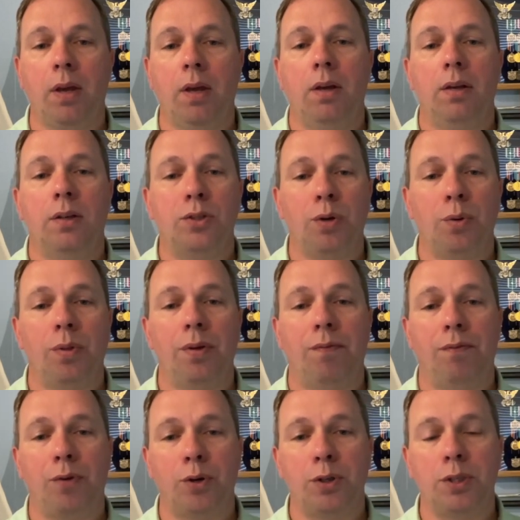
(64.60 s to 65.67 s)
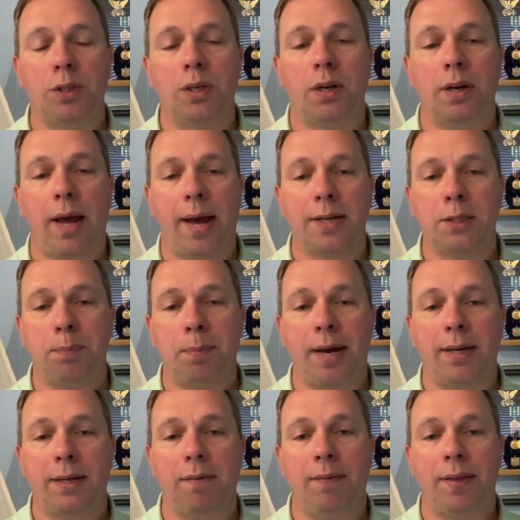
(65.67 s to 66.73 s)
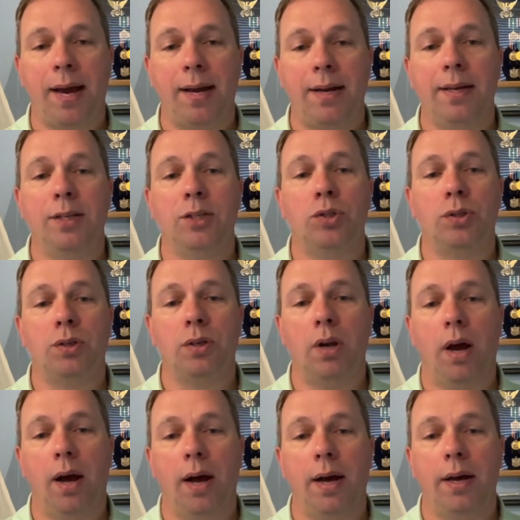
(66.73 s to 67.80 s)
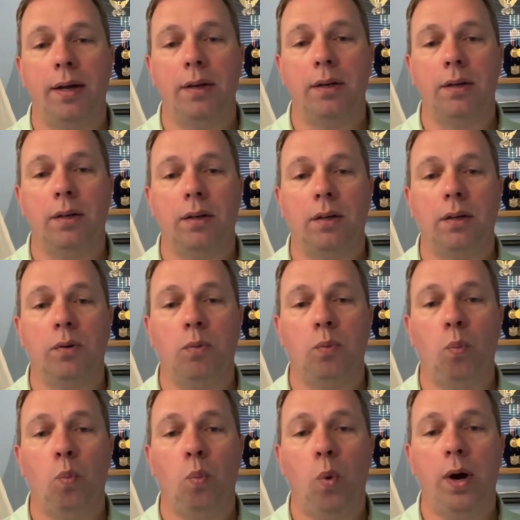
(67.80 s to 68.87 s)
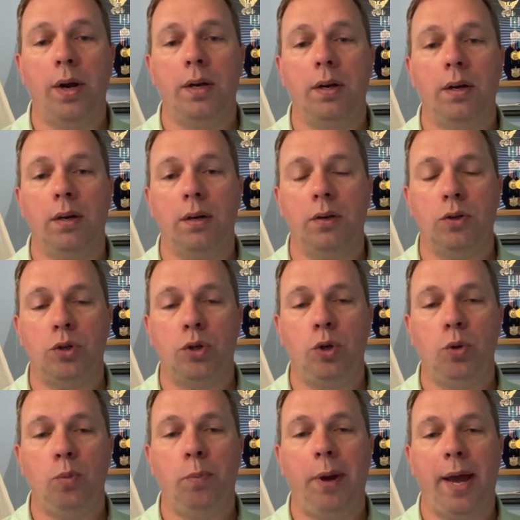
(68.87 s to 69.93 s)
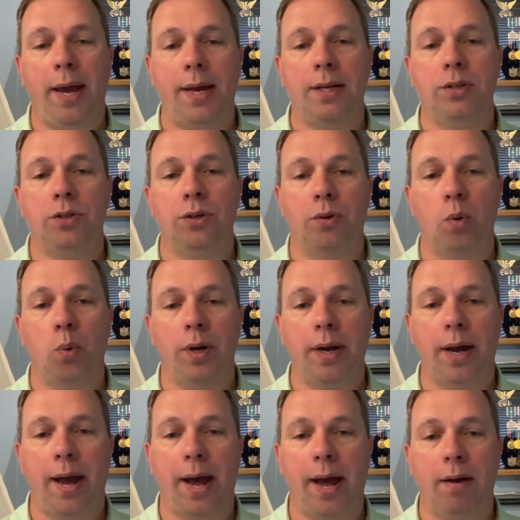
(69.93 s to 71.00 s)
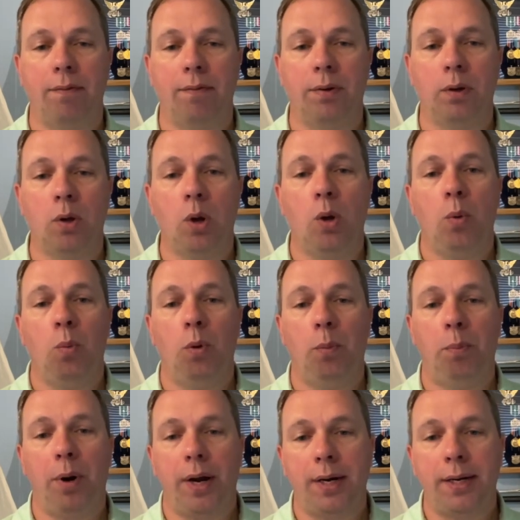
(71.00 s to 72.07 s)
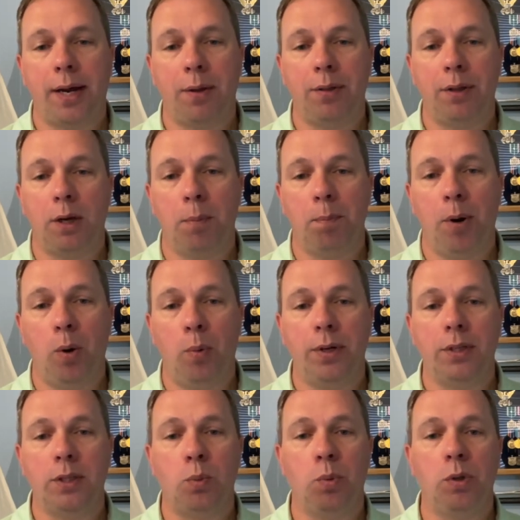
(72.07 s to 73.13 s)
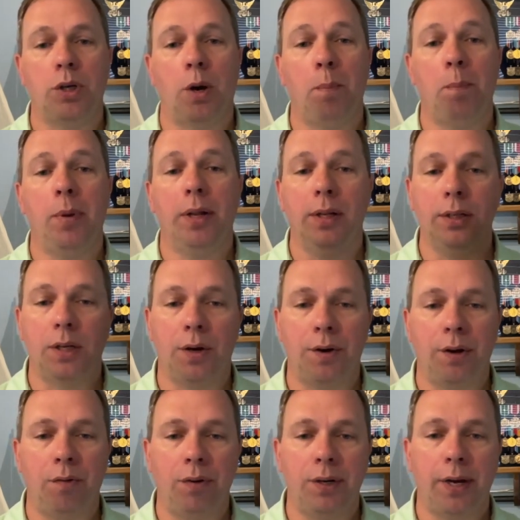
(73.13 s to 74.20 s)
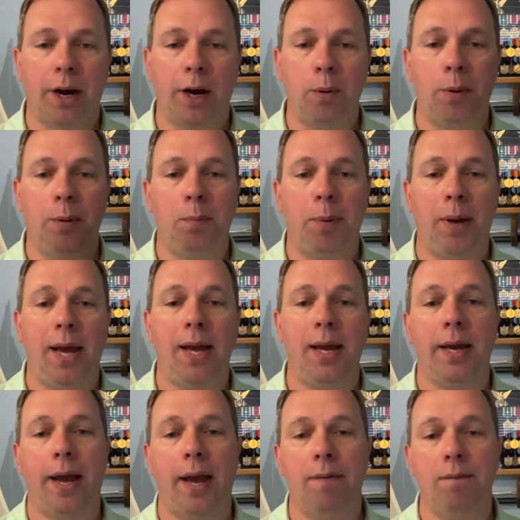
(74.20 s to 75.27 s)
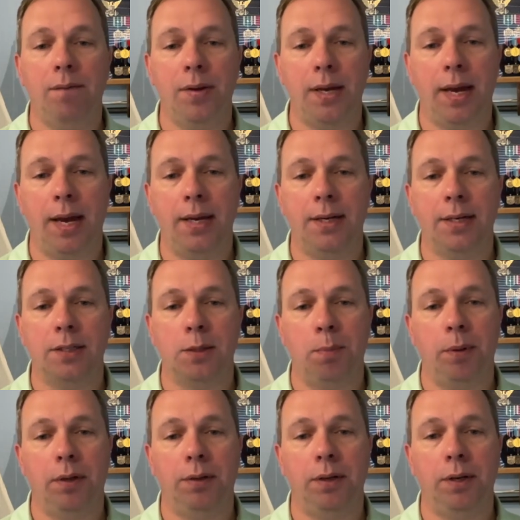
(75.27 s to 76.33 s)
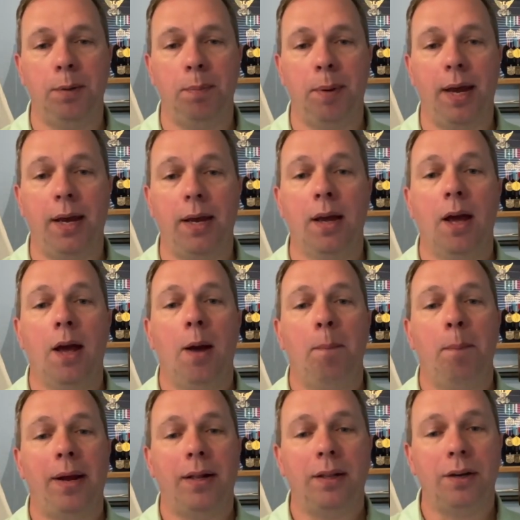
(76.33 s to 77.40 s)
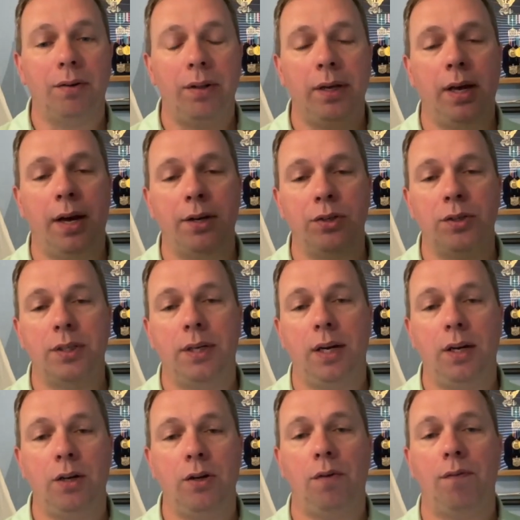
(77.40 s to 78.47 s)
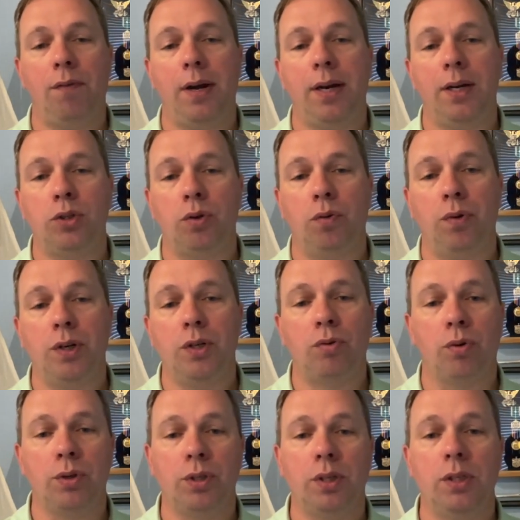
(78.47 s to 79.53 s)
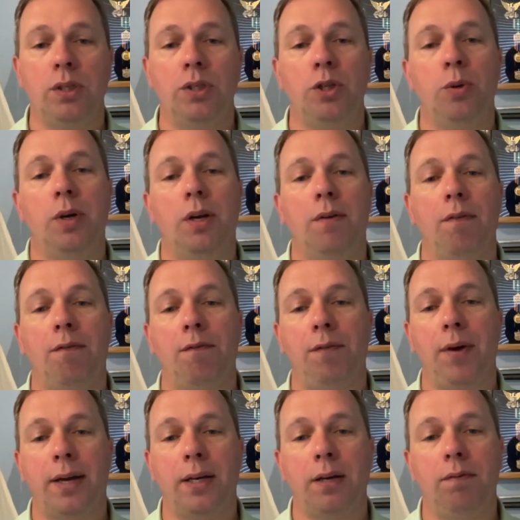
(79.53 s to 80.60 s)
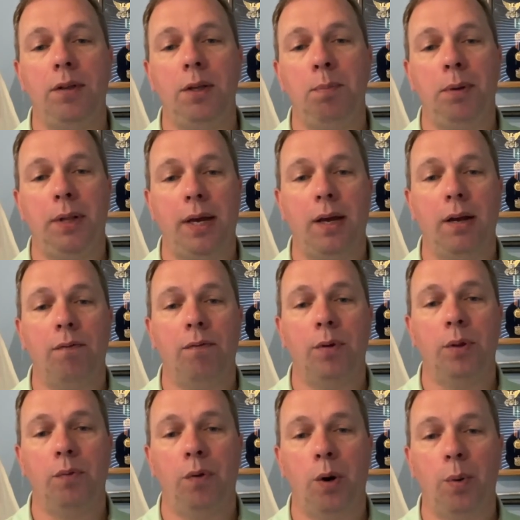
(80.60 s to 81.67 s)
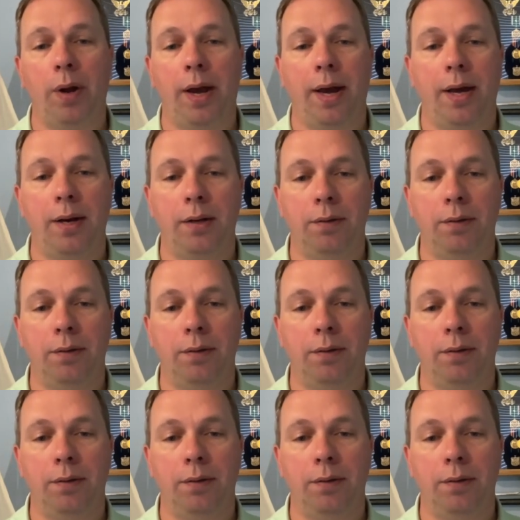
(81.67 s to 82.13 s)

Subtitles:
So the first aspect of that is what 2 pays you're going to have. We'll break down the components, which are military retirement pay and VA disability pay. By clearly understanding your financial resources, you can effectively plan for the road ahead.